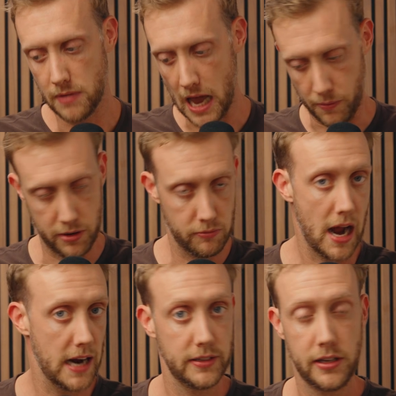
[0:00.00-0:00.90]
I would
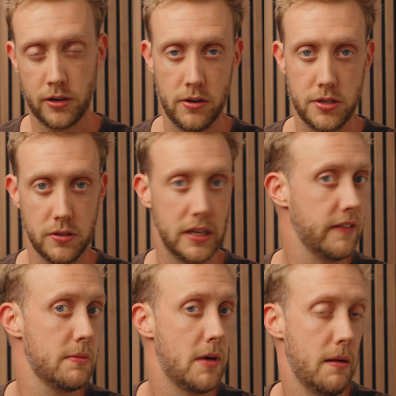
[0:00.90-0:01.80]
highly encourage you,
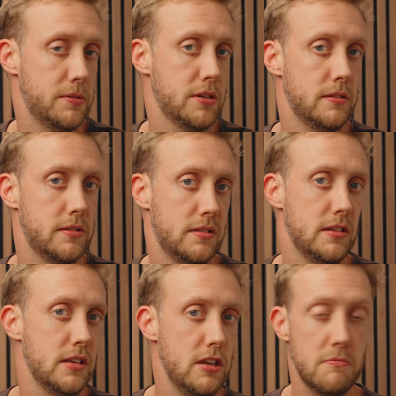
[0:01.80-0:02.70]
give them options.
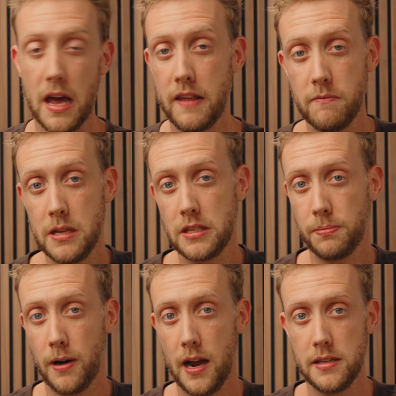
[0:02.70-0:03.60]
You might even be
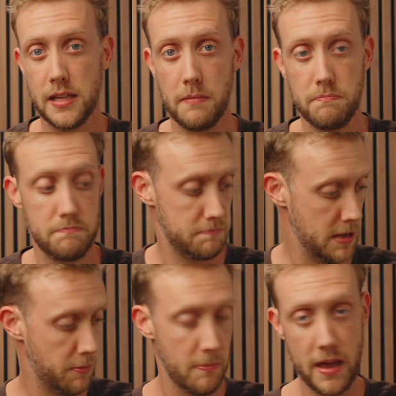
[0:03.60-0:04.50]
surprised that
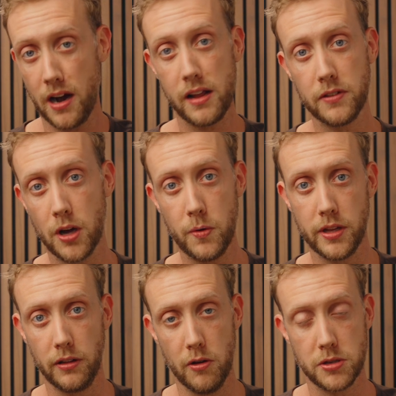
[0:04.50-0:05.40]
people may not even go
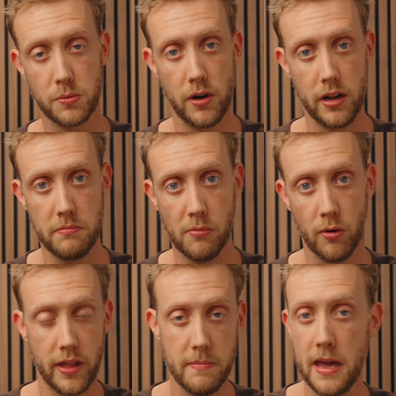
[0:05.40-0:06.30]
with the lowest one
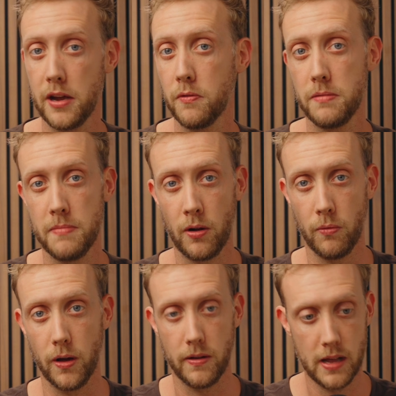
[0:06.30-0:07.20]
anymore. They may go with the middle
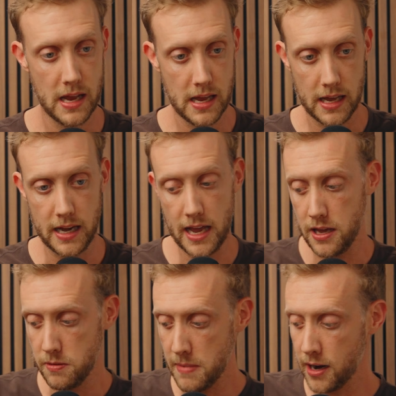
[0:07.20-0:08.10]
one. And
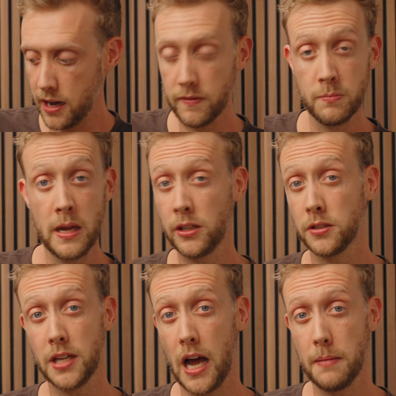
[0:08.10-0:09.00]
hey, you may not even make
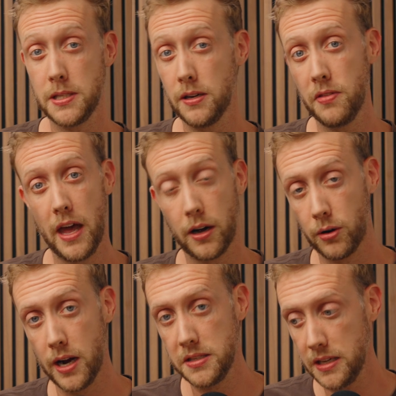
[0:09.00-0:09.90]
your top tier that
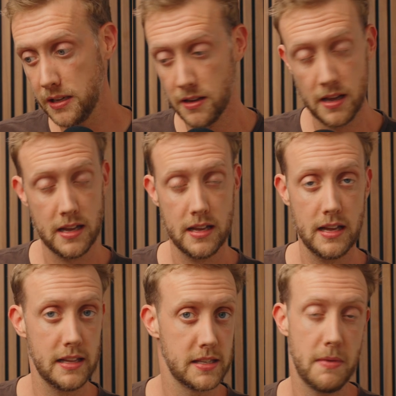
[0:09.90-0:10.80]
crazy,
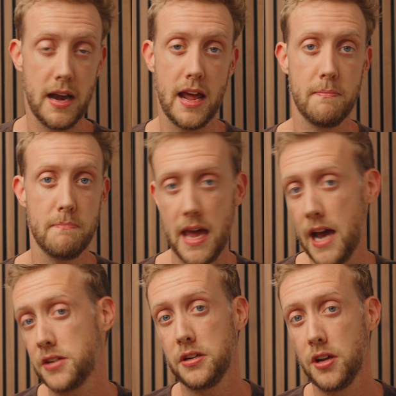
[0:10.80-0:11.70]
and somebody may
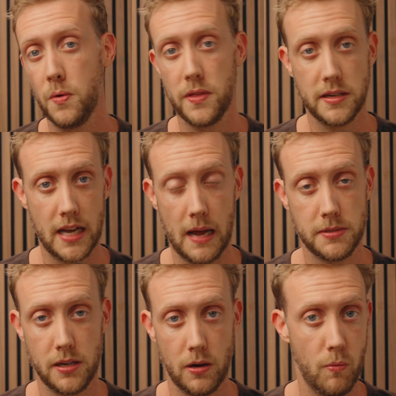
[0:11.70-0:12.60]
actually go with the
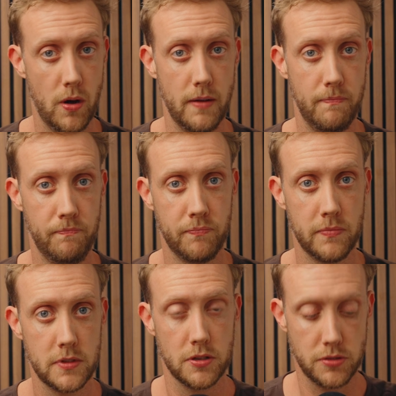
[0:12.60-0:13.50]
top tier one.
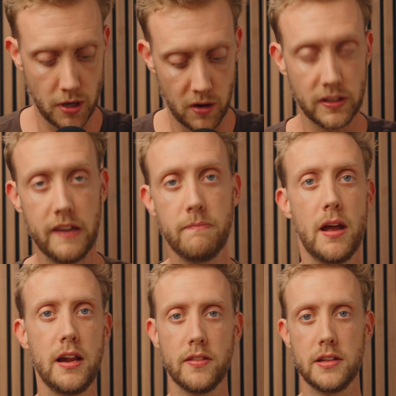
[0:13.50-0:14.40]
So don't leave
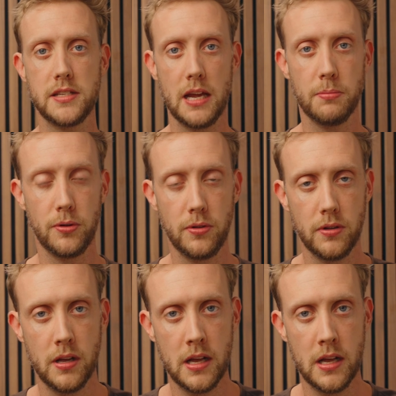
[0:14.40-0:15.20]
money on the table.